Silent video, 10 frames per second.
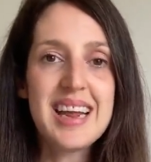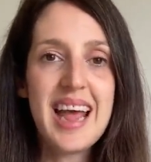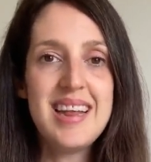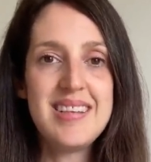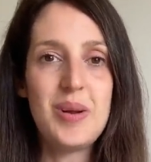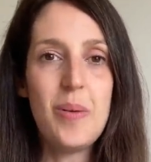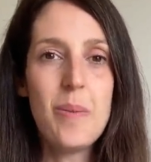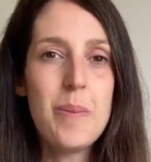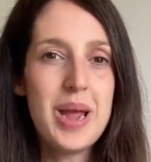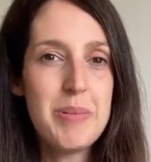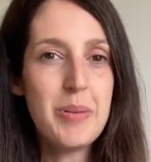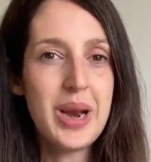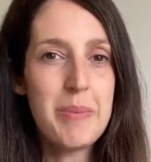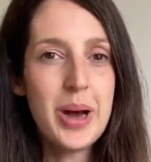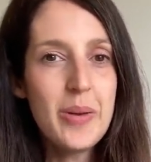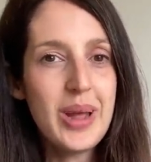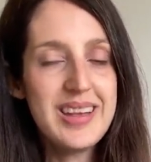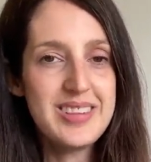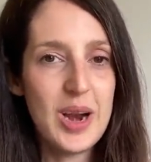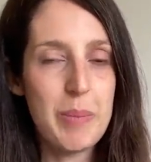Again, it's not maybe one I might not
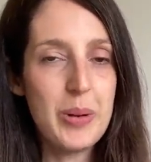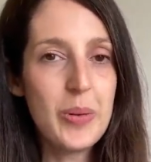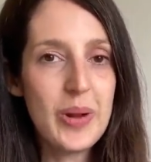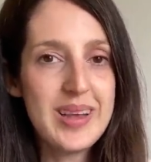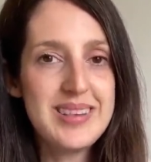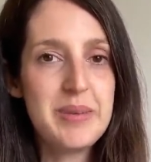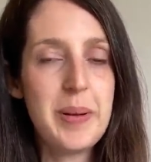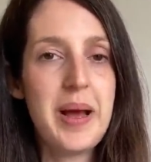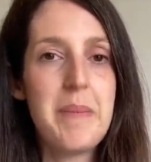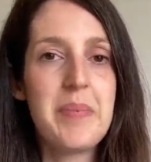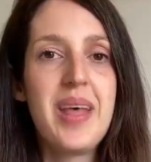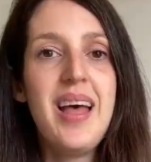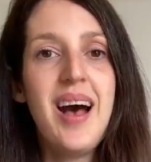get sewn up in August, but um,